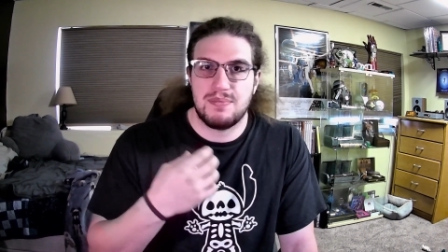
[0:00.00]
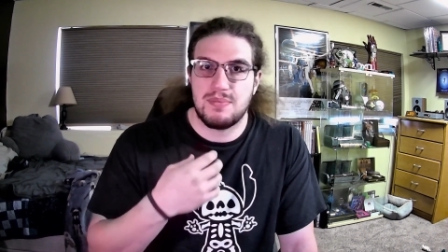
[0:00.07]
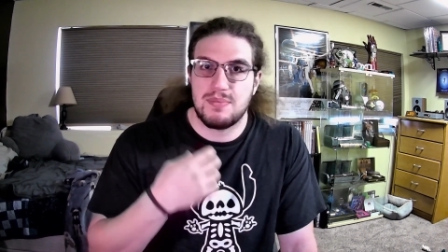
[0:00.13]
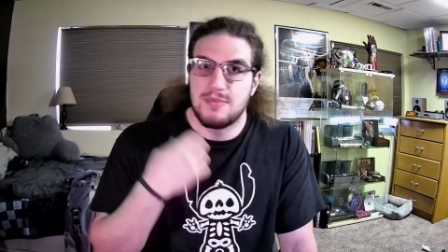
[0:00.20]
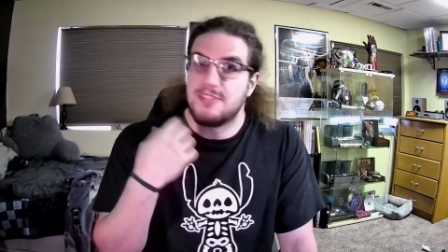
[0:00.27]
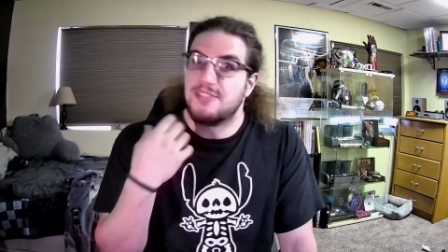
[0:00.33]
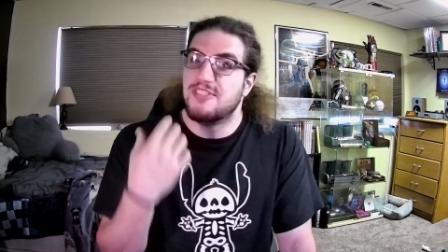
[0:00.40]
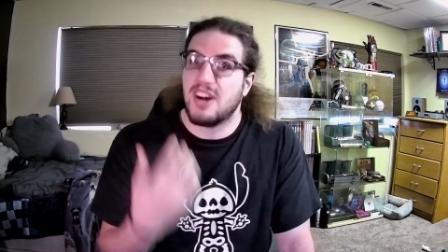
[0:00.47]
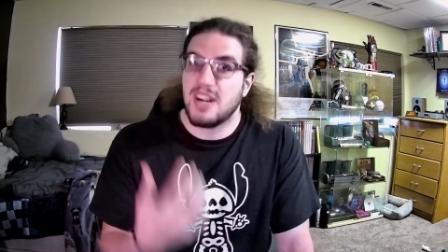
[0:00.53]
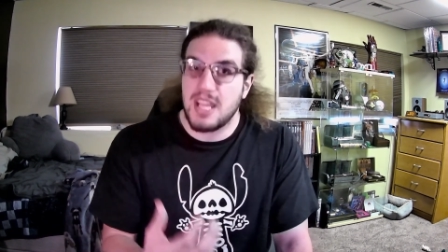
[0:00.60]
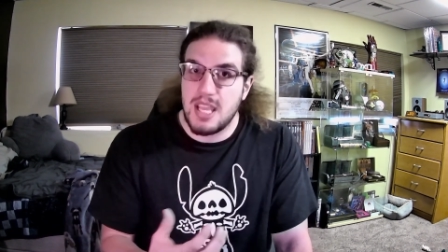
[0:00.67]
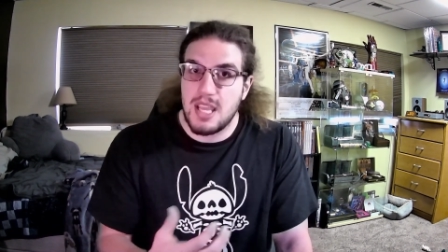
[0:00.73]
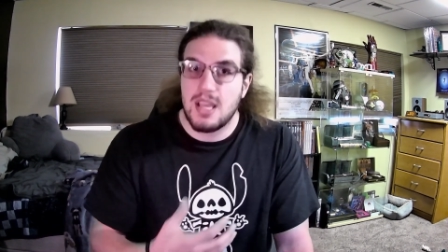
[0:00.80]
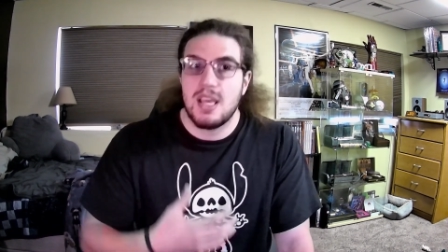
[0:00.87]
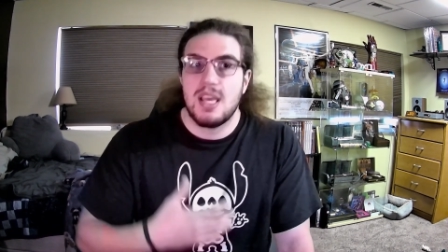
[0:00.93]

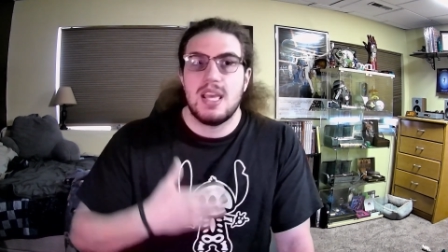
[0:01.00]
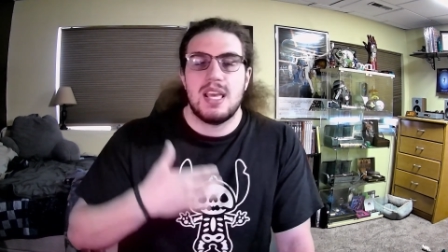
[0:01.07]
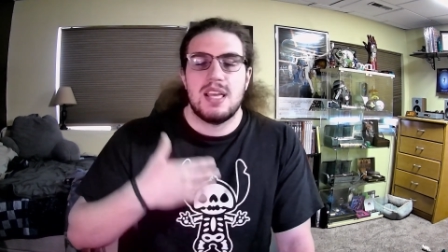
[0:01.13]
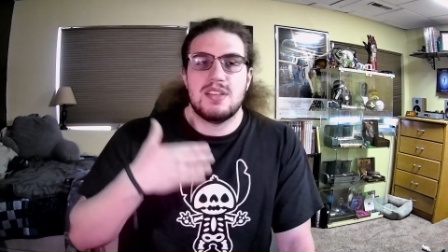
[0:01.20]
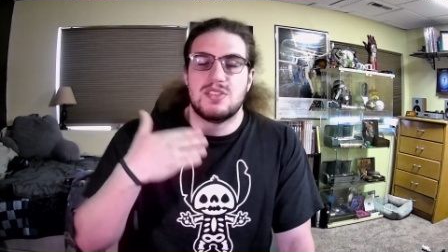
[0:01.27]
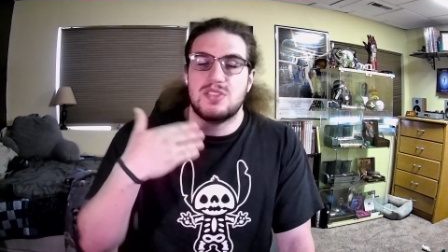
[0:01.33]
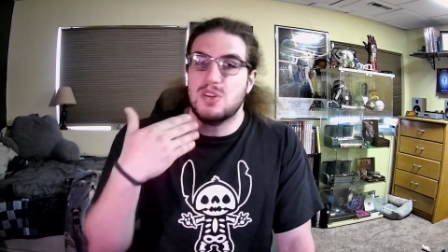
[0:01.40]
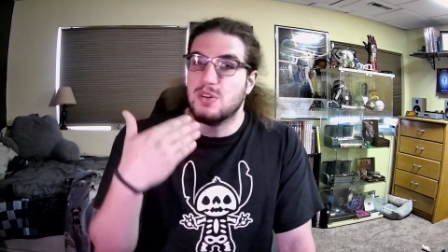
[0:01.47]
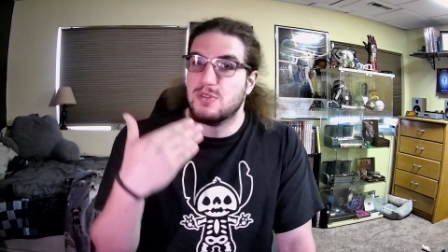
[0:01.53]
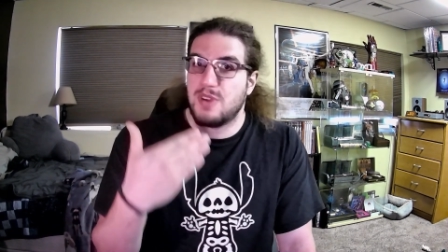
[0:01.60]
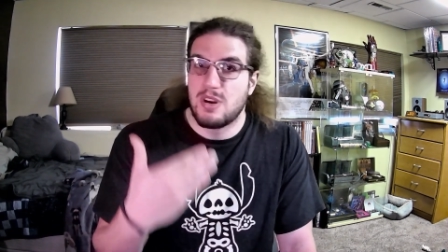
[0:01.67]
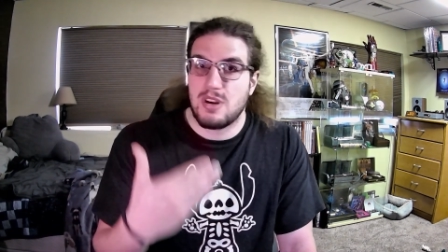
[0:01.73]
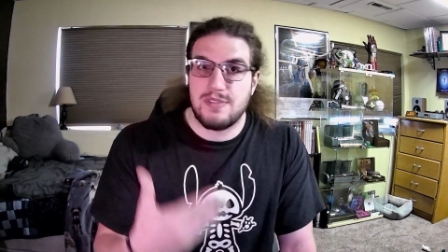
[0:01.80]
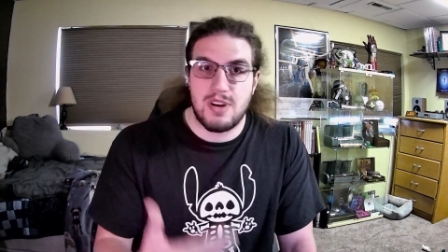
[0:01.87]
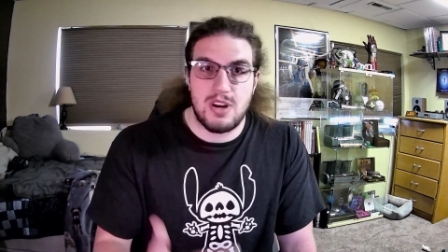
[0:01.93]
funny still
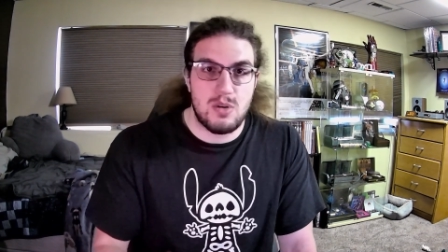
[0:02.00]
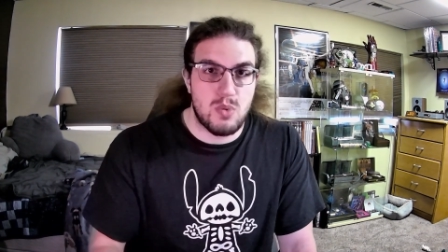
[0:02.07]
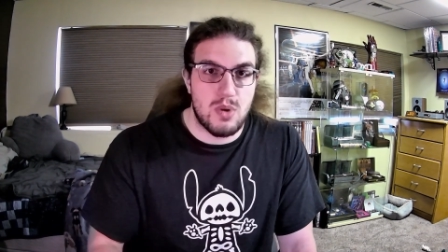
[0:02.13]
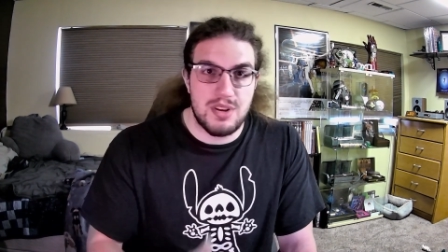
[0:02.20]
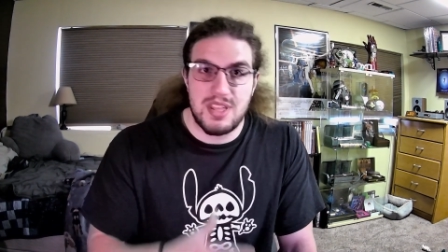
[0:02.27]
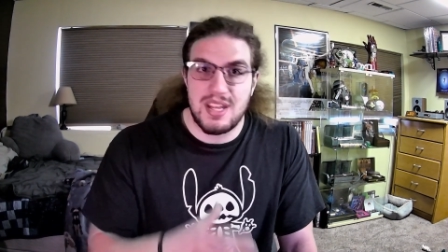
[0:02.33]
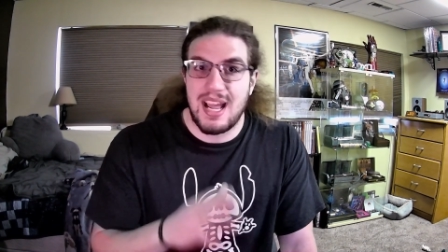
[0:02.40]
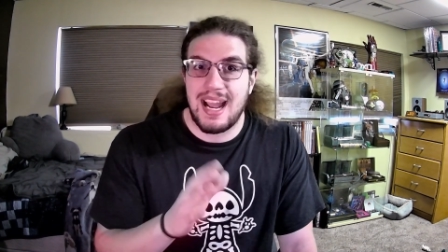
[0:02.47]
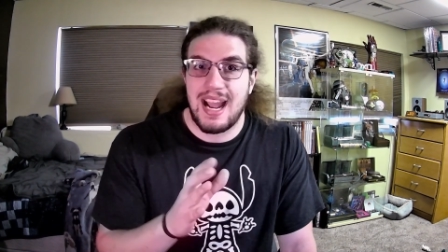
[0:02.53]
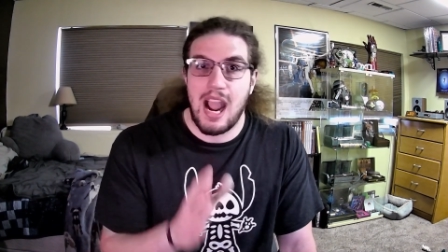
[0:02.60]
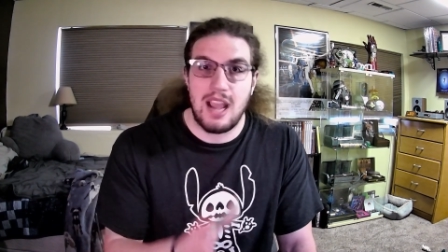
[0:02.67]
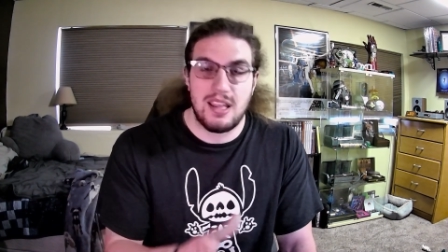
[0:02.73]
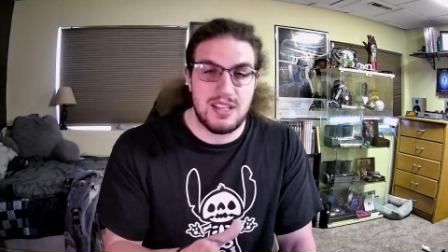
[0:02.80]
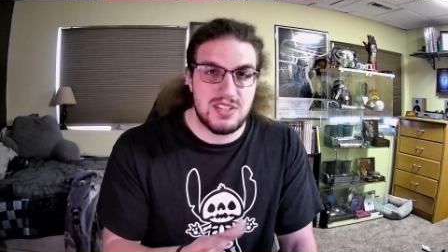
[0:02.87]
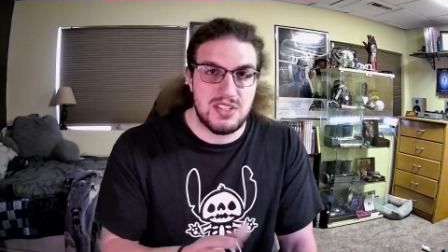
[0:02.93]
very very worth it i
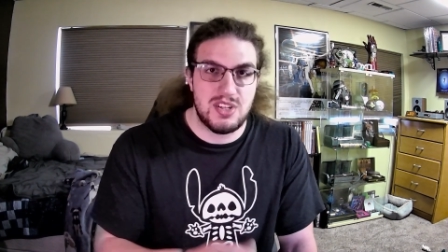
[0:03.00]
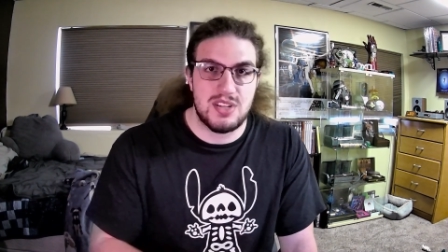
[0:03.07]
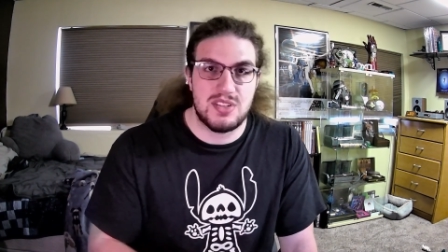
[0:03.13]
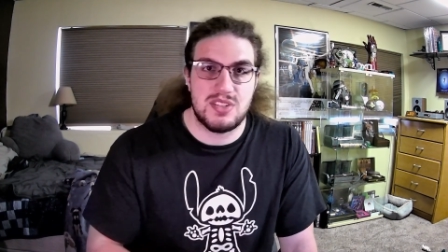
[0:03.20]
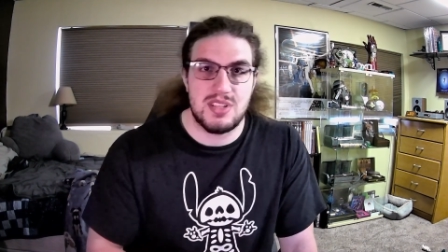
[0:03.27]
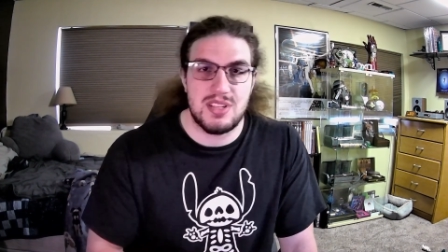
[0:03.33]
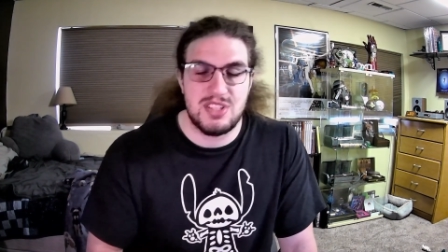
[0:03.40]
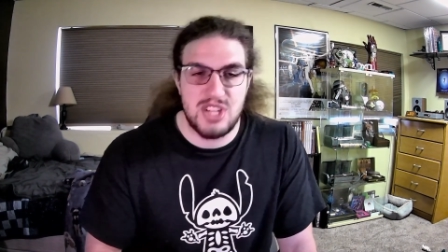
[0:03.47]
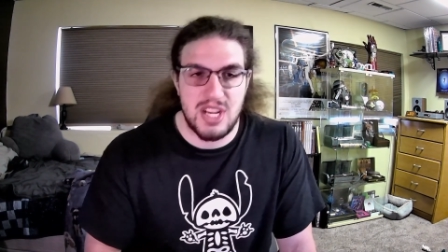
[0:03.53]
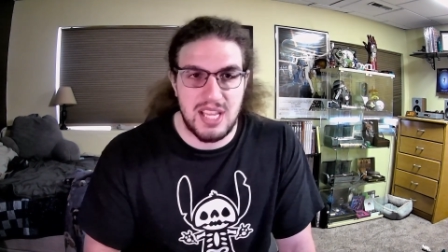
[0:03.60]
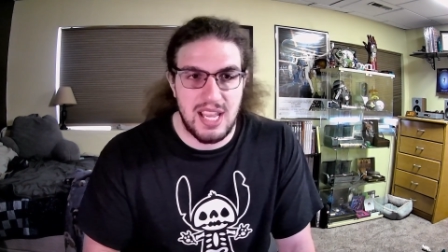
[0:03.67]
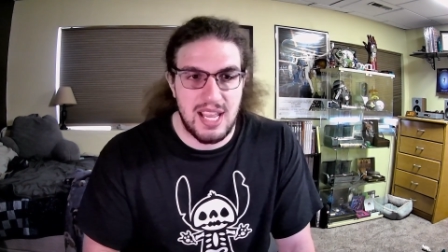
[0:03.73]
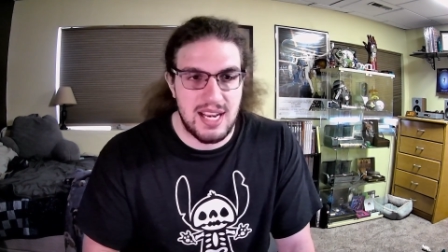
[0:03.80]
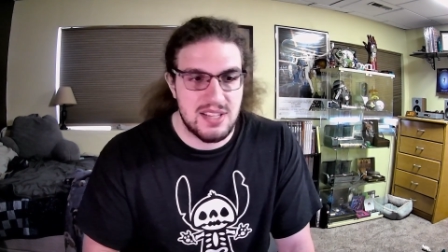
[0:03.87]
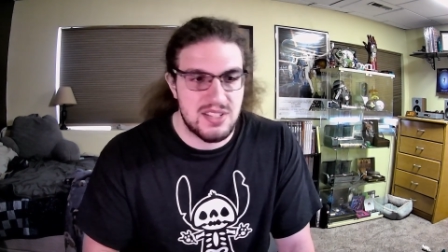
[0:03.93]
highly suggest checking
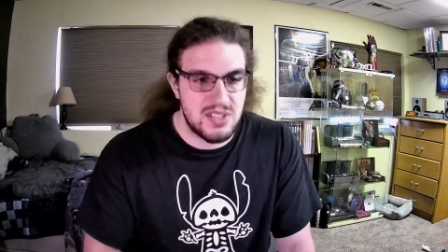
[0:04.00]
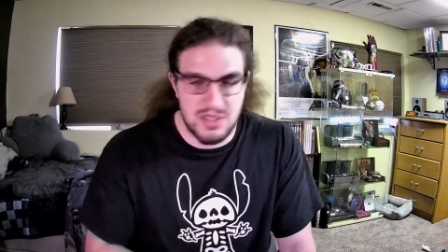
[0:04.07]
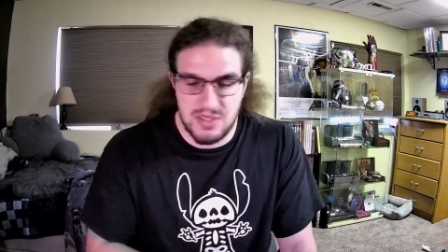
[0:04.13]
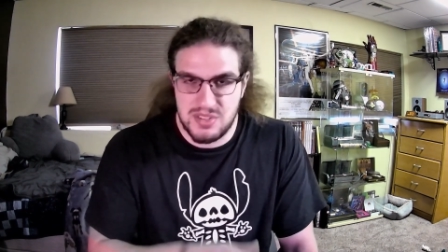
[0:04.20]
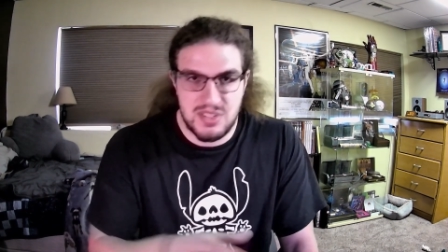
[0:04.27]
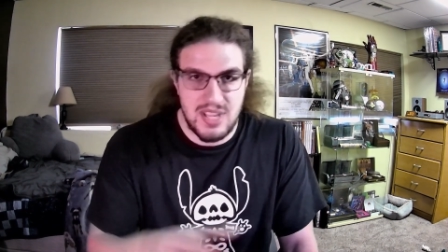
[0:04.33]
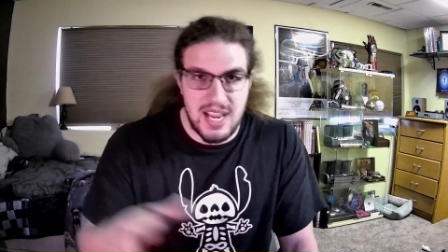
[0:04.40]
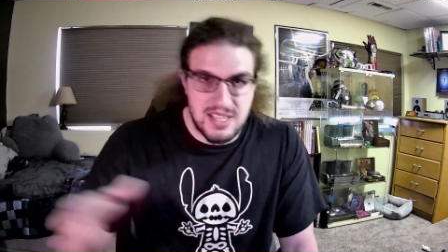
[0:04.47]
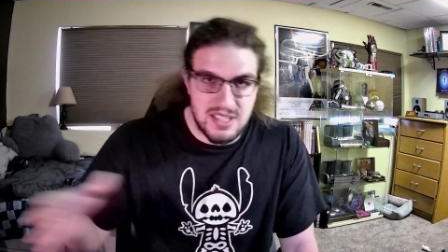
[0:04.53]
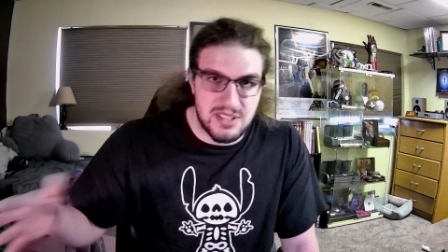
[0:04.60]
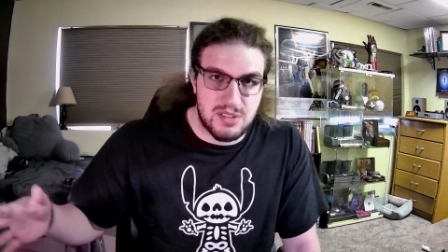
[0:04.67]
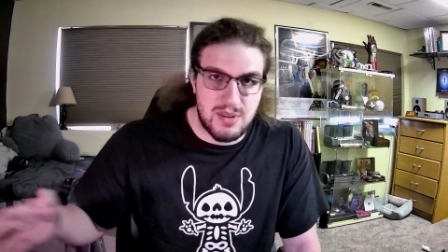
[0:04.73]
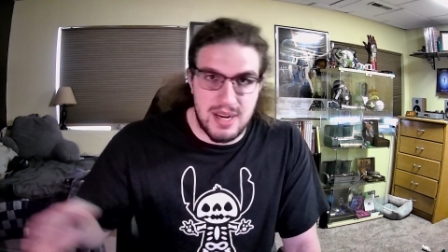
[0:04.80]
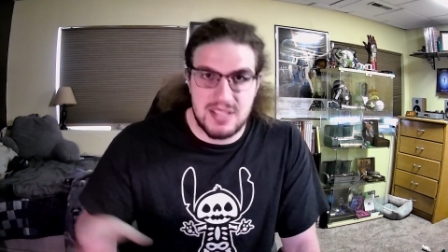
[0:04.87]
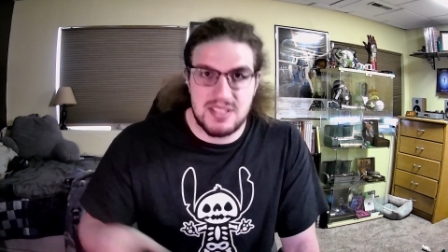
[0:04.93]
it still staying till the
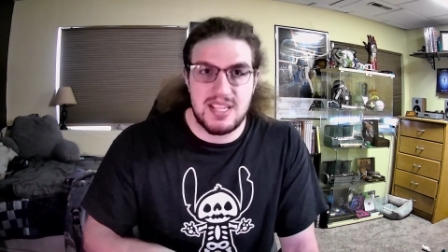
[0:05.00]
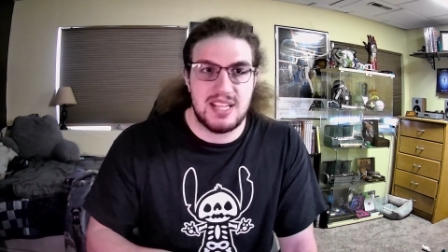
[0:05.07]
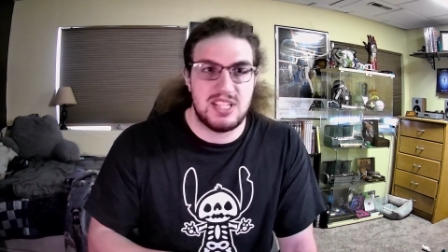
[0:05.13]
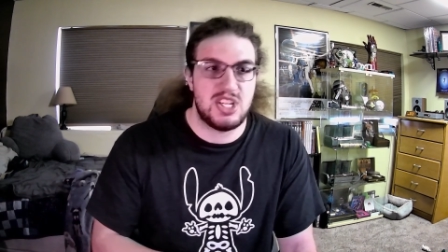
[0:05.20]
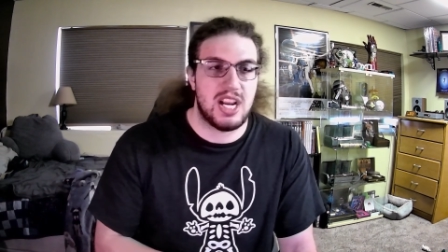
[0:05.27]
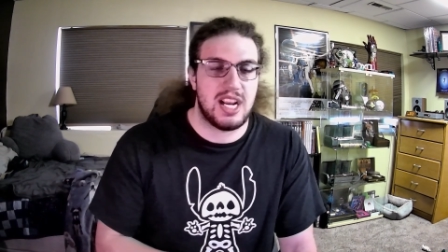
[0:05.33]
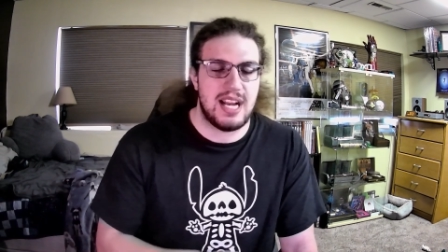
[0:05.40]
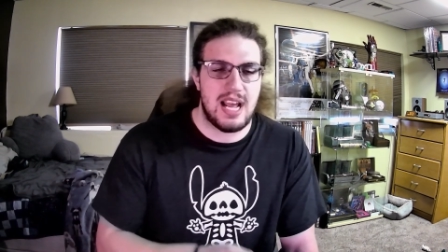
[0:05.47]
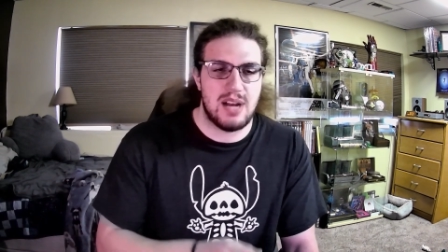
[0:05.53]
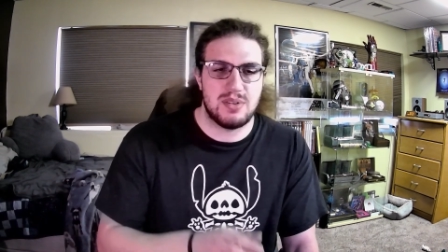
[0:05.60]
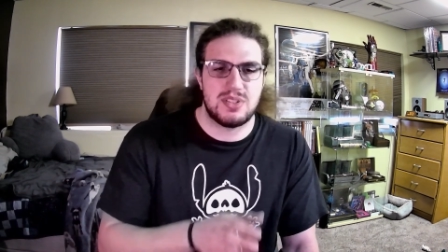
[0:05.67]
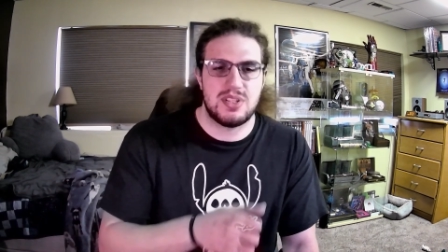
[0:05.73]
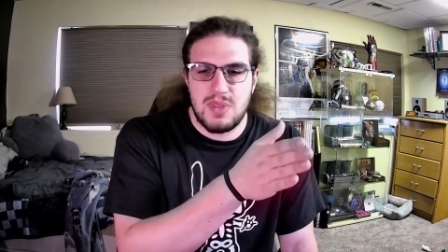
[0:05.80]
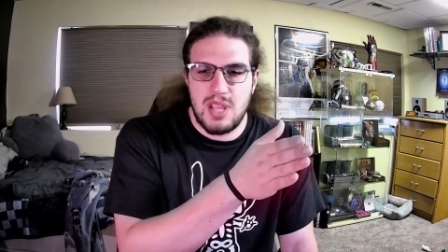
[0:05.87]
credits to check it out